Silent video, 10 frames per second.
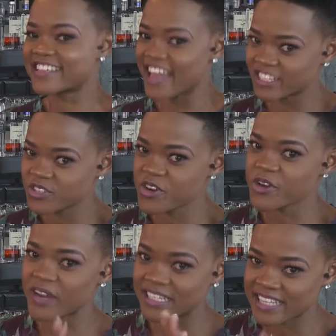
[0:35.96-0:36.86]

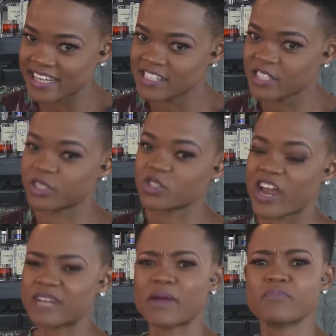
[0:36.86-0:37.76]
gastrointestinal
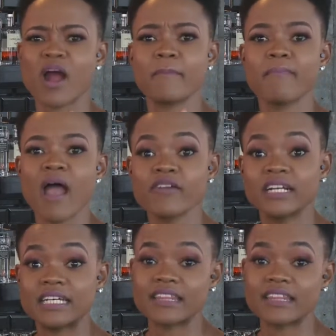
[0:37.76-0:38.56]
tract, but primarily